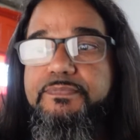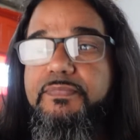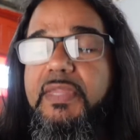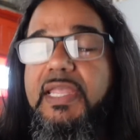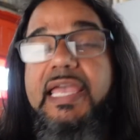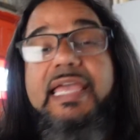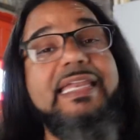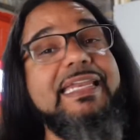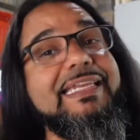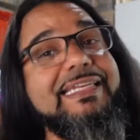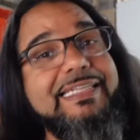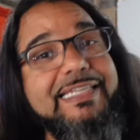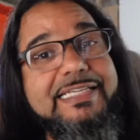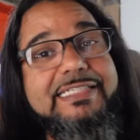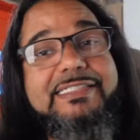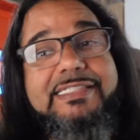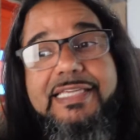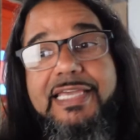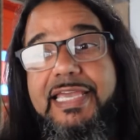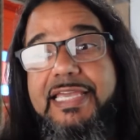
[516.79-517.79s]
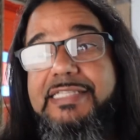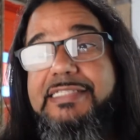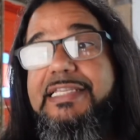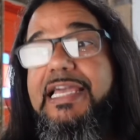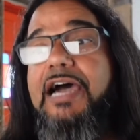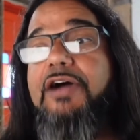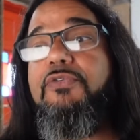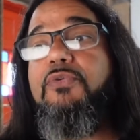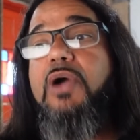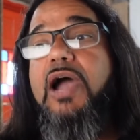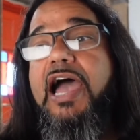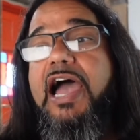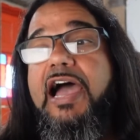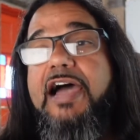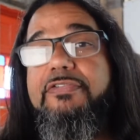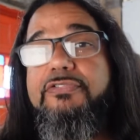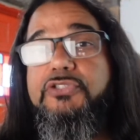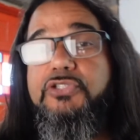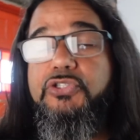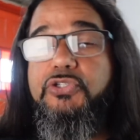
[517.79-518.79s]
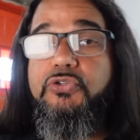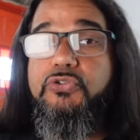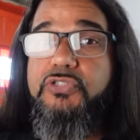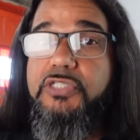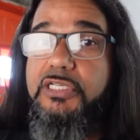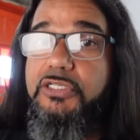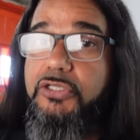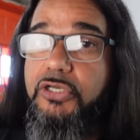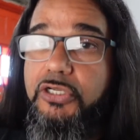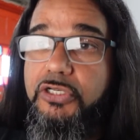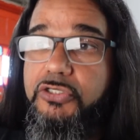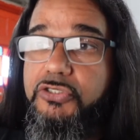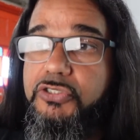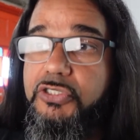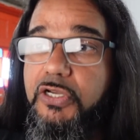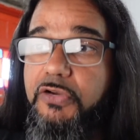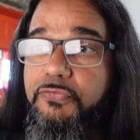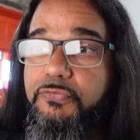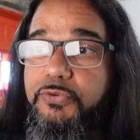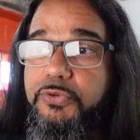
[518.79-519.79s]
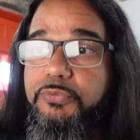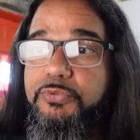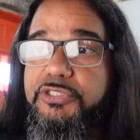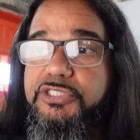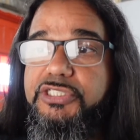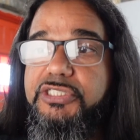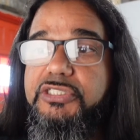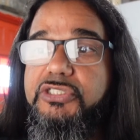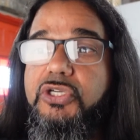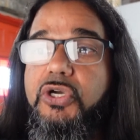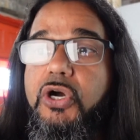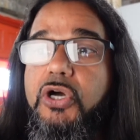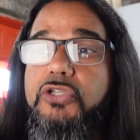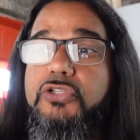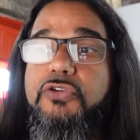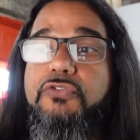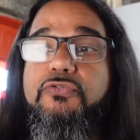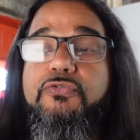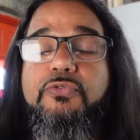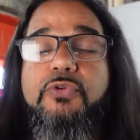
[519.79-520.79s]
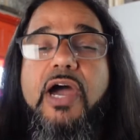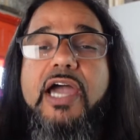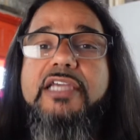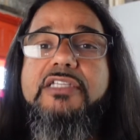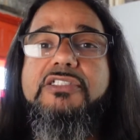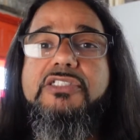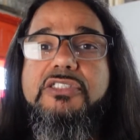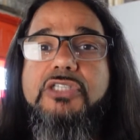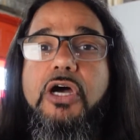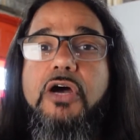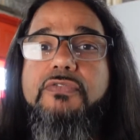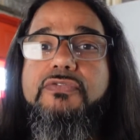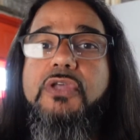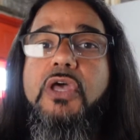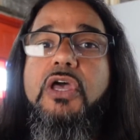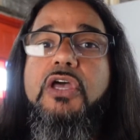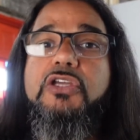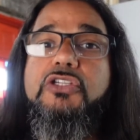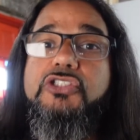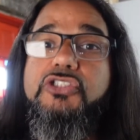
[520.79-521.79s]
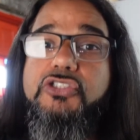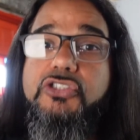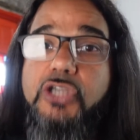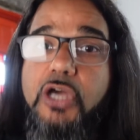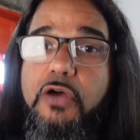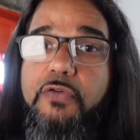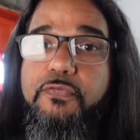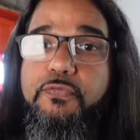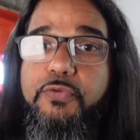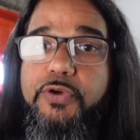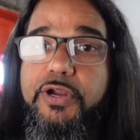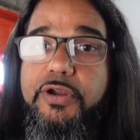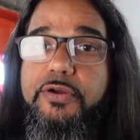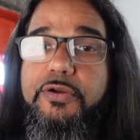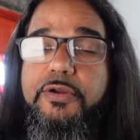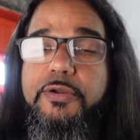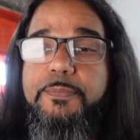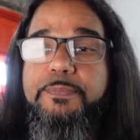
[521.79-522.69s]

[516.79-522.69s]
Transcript: And in this case, I will have to use another software, which is called the RightSoft software,